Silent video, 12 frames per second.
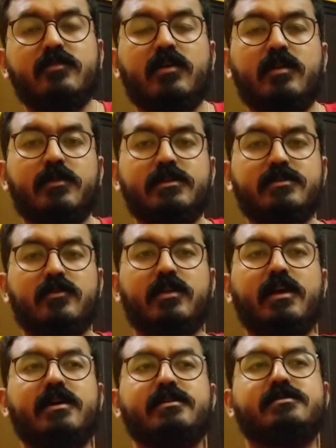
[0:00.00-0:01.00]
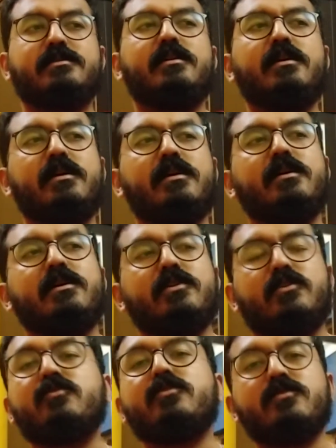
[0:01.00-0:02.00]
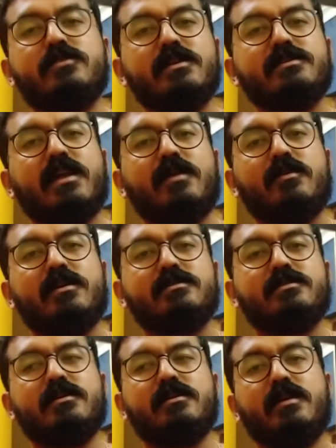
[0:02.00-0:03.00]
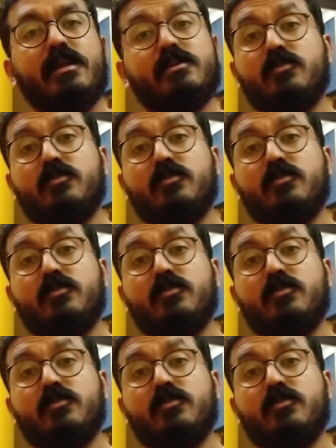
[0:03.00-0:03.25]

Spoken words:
OnePlus Nord has two useless cameras, a